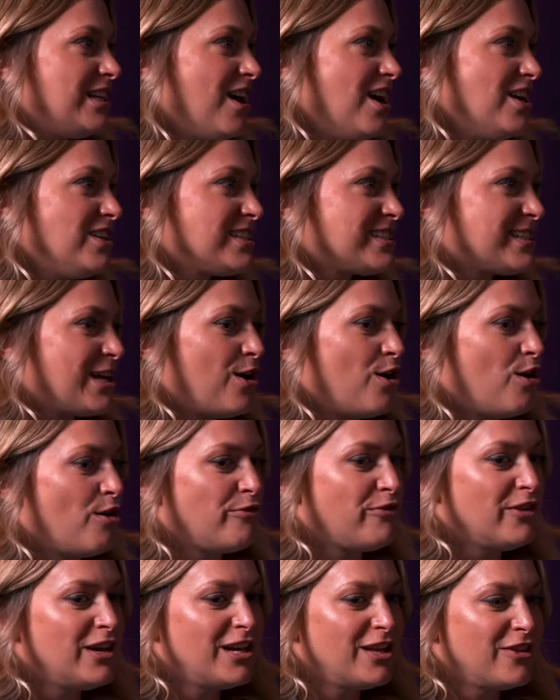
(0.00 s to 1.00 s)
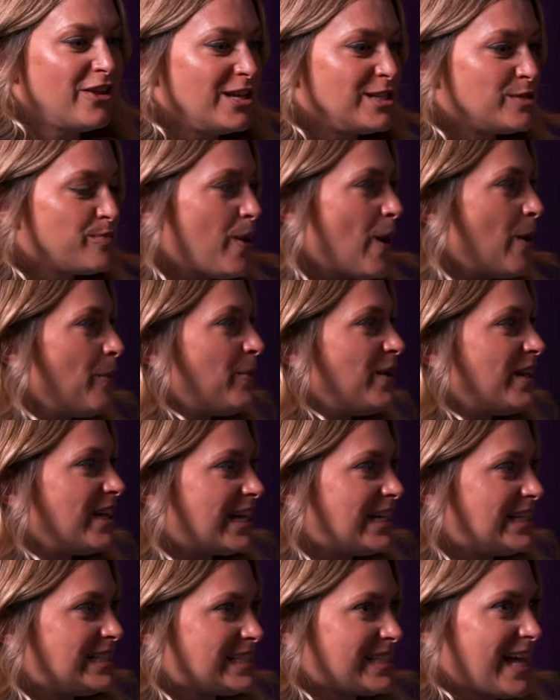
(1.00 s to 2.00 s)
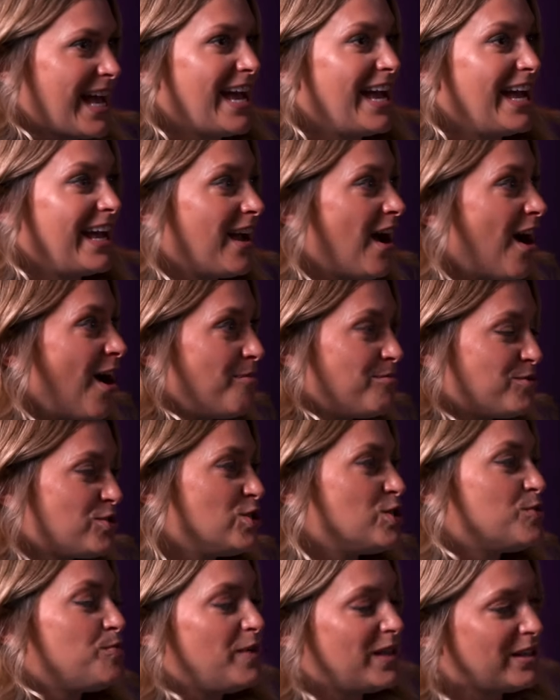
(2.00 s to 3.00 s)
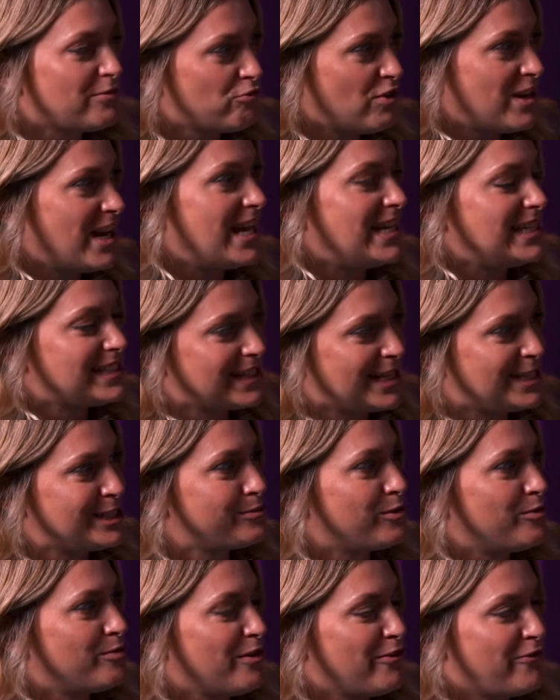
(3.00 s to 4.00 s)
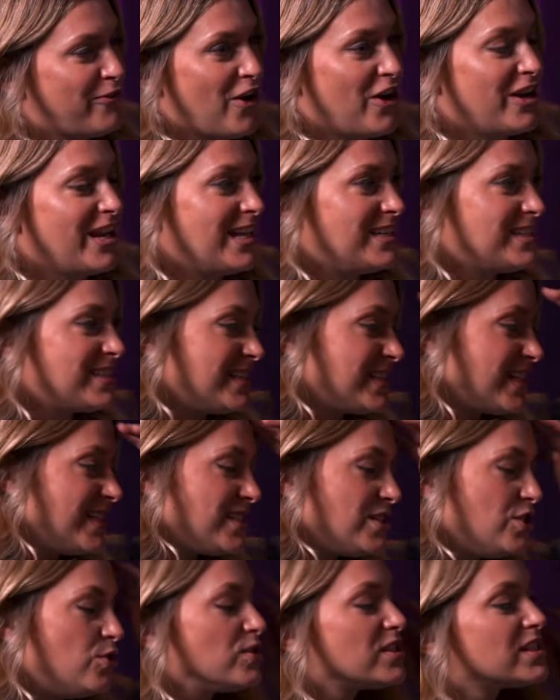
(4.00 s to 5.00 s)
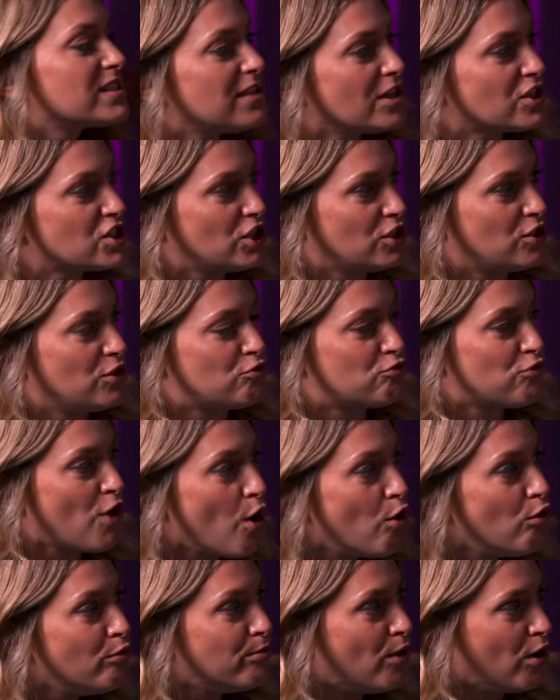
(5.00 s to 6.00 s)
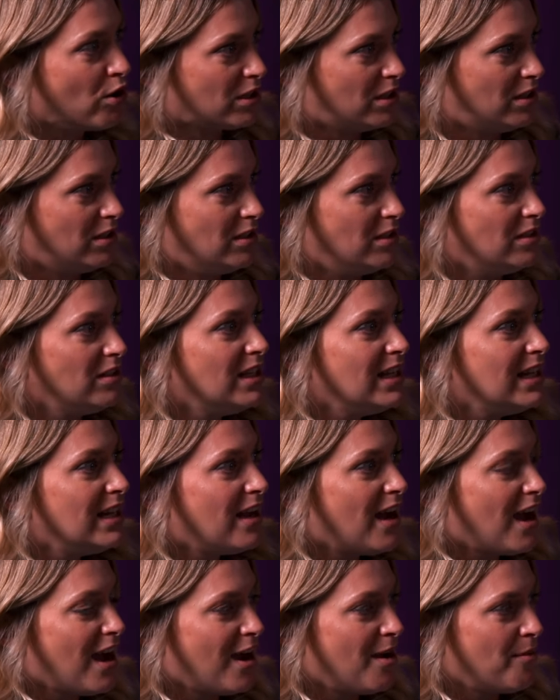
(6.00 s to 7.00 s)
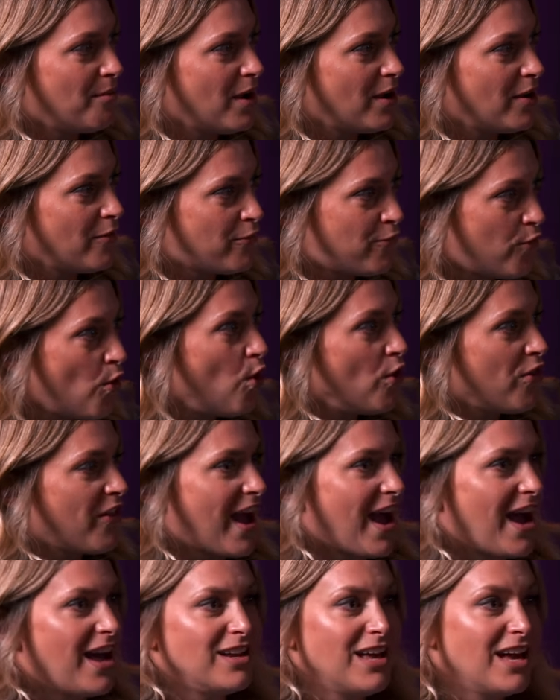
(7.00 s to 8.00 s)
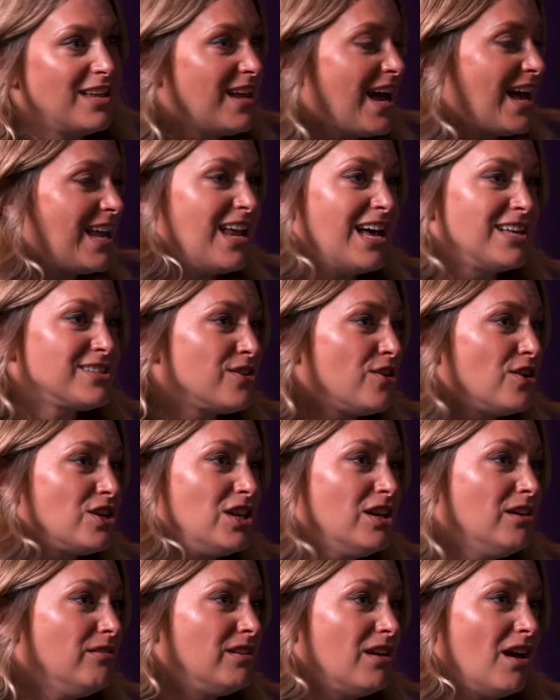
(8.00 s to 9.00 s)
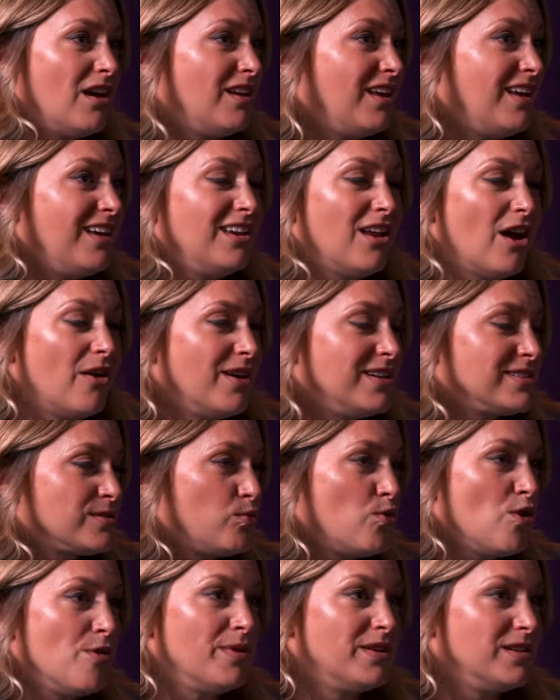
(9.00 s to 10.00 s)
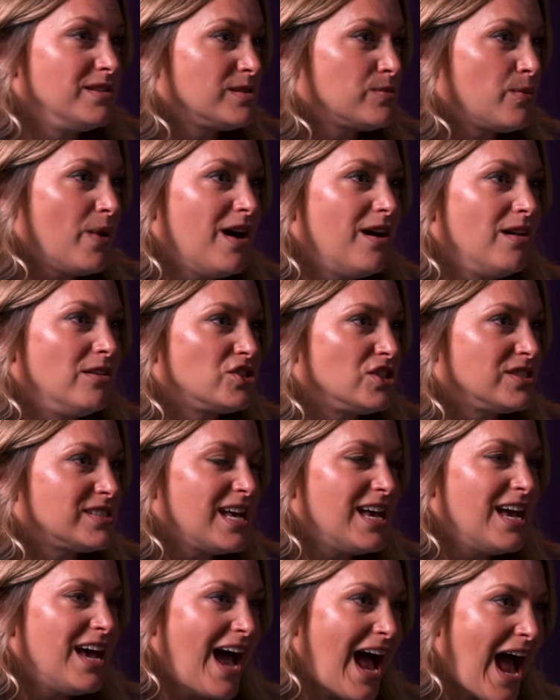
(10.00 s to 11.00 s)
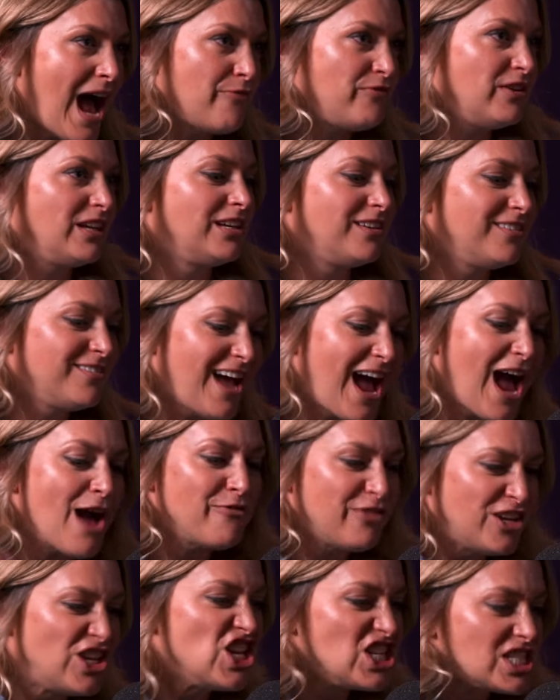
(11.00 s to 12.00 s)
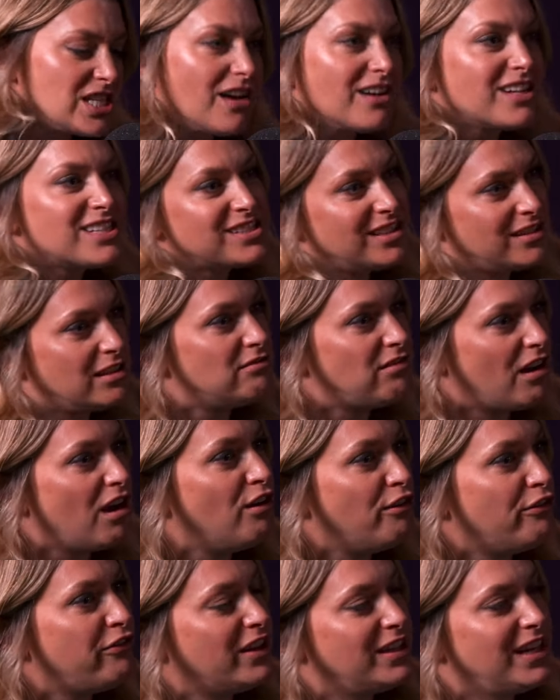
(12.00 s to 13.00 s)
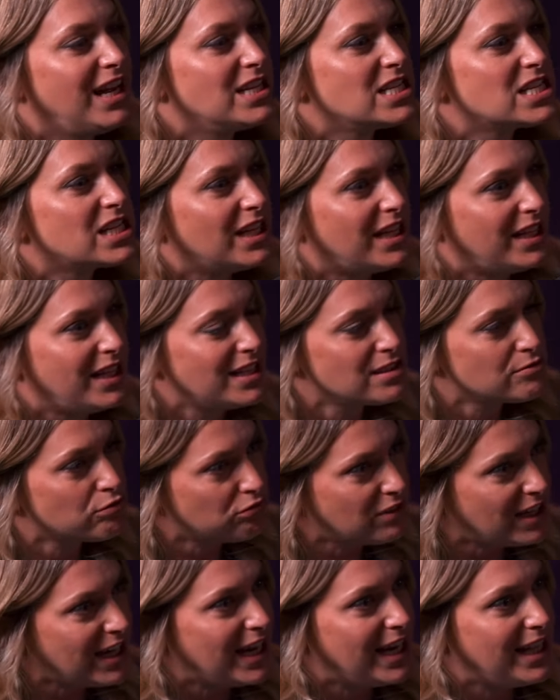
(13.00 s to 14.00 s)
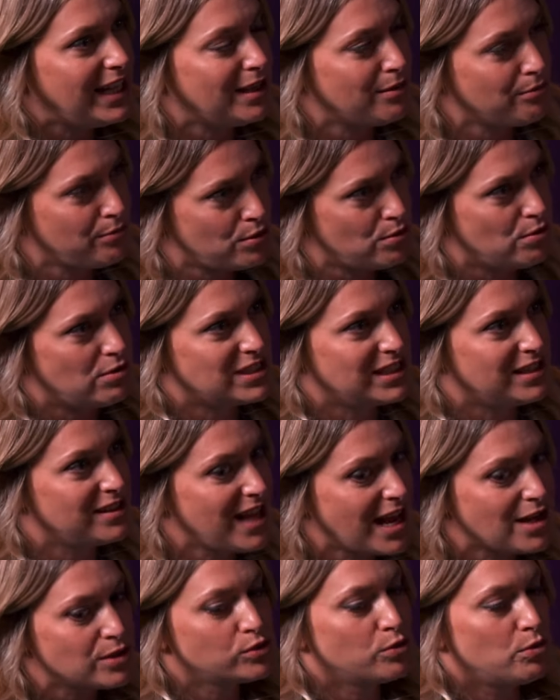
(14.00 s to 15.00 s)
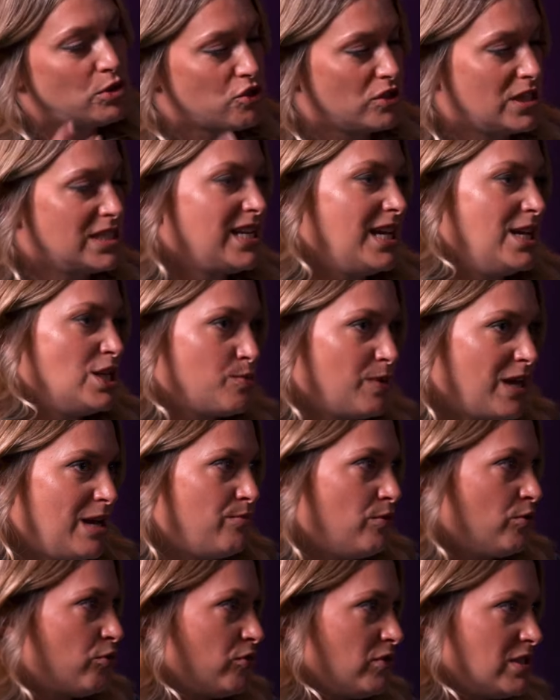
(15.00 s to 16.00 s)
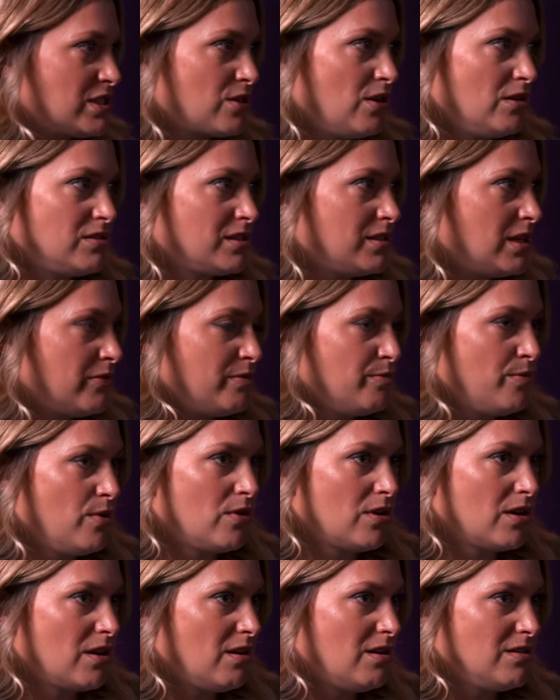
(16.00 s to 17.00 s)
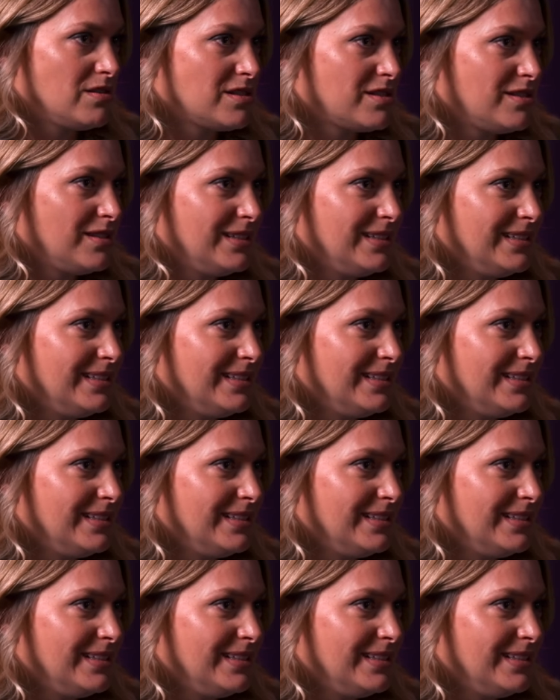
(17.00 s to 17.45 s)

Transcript: like yourself that is publicly saying, I'm just being really sensible with my finances. You're such a good role model for that. And as are you, Oenone, you know, as a woman as well, just having your ducks in a row financially, it's really important. That's what we're trying to teach people through this Cost of Loving podcast.